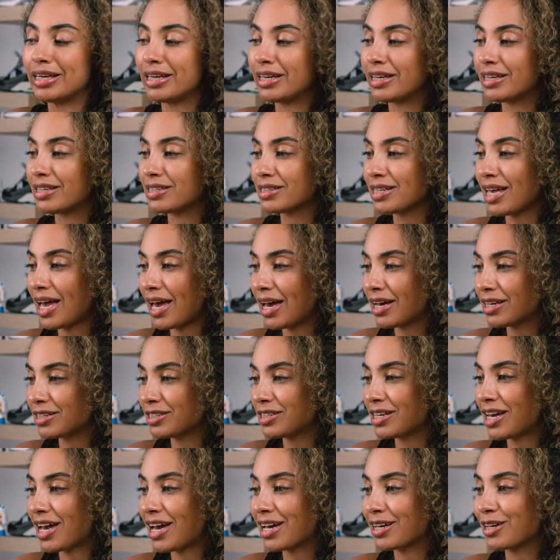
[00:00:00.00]
is.
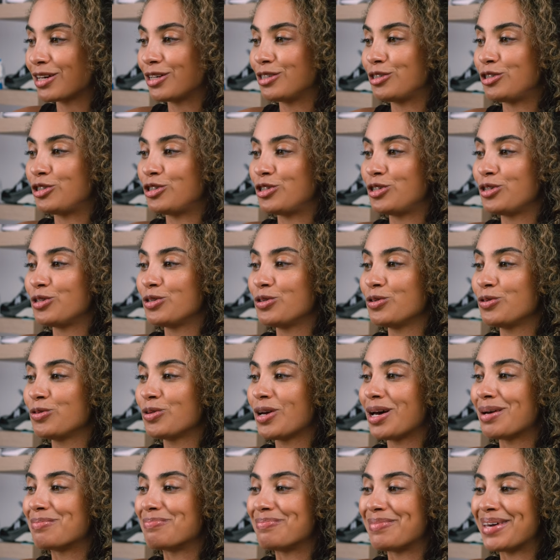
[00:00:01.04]
Hashtag June
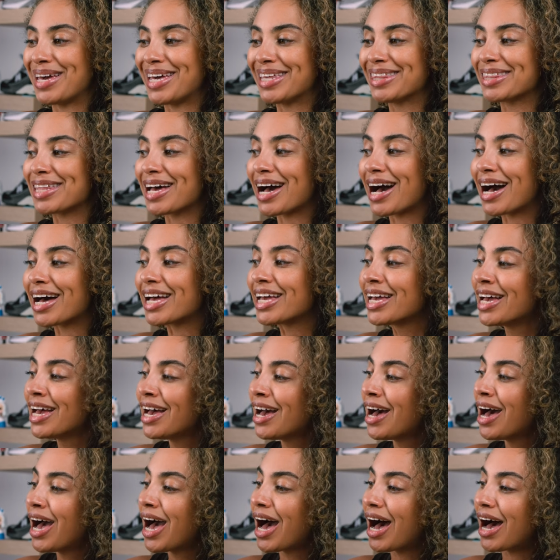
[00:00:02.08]
made that.
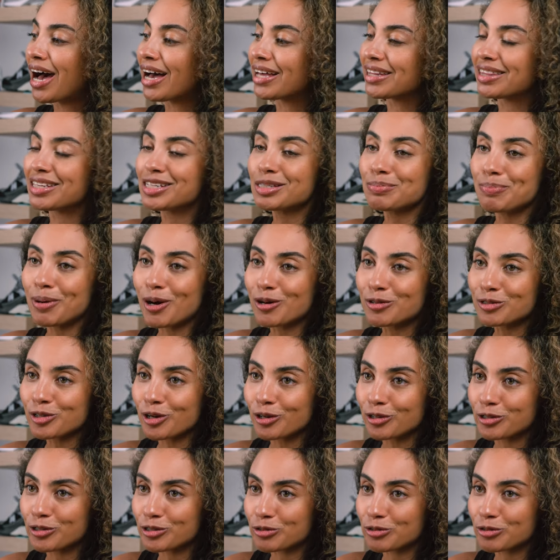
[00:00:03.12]
Uh, this postcard